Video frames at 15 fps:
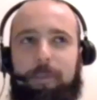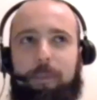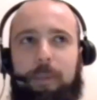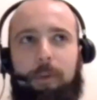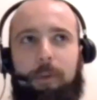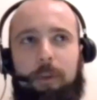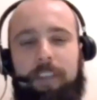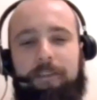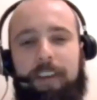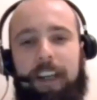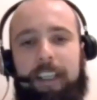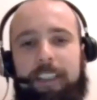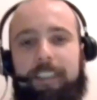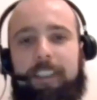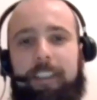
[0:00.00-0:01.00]
before the
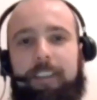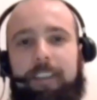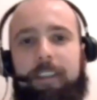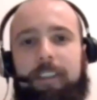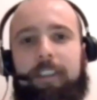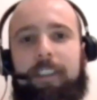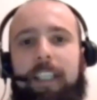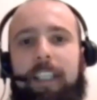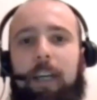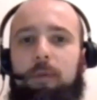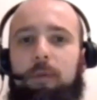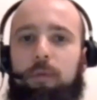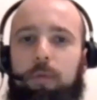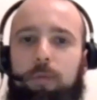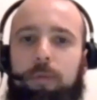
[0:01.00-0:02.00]
fight, how
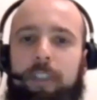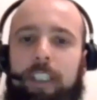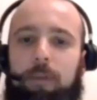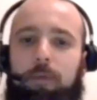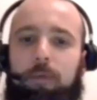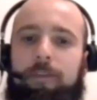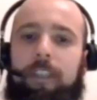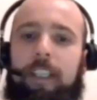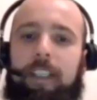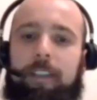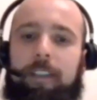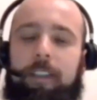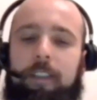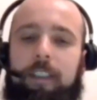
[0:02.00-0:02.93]
do you deal with the